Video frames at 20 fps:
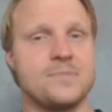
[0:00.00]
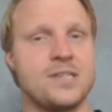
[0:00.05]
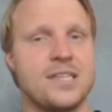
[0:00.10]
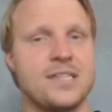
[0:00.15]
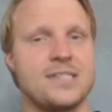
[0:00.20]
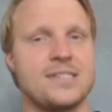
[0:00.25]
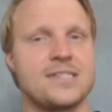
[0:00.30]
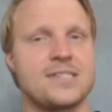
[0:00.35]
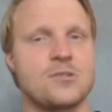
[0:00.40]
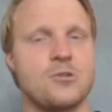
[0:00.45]

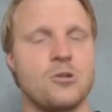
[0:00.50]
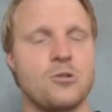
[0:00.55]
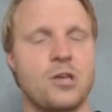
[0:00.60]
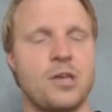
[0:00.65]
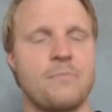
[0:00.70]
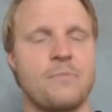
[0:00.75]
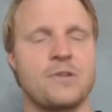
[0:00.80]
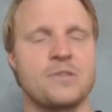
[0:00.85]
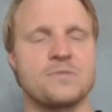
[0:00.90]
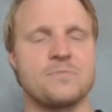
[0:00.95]
His
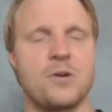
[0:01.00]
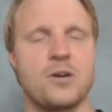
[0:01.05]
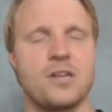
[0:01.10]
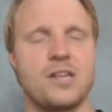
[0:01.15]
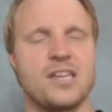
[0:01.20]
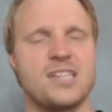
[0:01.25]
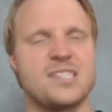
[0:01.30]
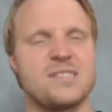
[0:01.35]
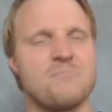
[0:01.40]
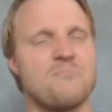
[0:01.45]
goalkeeping spot
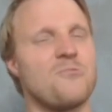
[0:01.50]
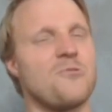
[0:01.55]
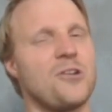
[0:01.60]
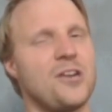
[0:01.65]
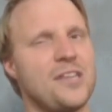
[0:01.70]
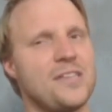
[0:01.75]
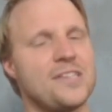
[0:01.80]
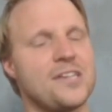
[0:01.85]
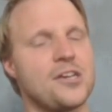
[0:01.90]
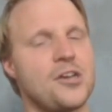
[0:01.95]
is
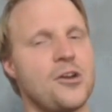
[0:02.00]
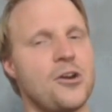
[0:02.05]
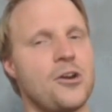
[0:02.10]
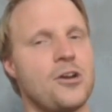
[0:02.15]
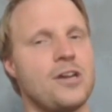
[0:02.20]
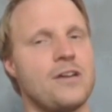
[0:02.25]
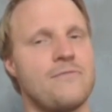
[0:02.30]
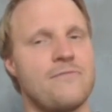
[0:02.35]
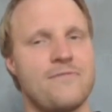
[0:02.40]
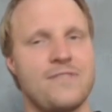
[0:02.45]
pretty secure.
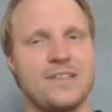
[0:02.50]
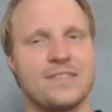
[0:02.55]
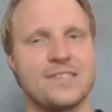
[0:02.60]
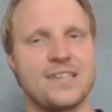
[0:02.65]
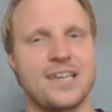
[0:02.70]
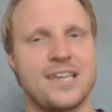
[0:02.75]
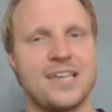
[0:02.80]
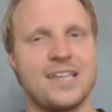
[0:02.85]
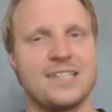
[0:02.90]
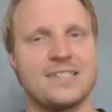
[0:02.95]
It feels
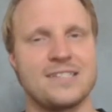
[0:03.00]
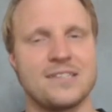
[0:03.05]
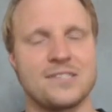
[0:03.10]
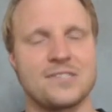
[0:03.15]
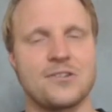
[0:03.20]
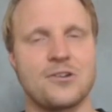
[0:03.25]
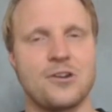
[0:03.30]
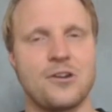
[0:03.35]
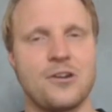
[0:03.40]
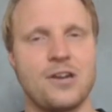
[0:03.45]
like he's the
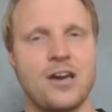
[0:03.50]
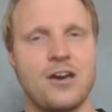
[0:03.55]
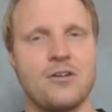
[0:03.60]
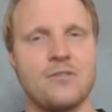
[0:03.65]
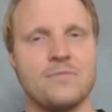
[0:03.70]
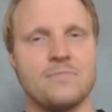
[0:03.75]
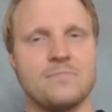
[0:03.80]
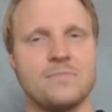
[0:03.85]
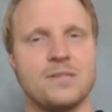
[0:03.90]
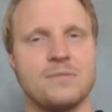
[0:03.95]
starter
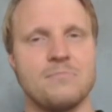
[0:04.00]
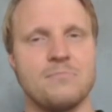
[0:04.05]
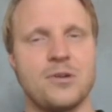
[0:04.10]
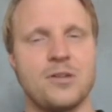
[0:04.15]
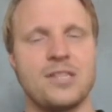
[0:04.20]
now, but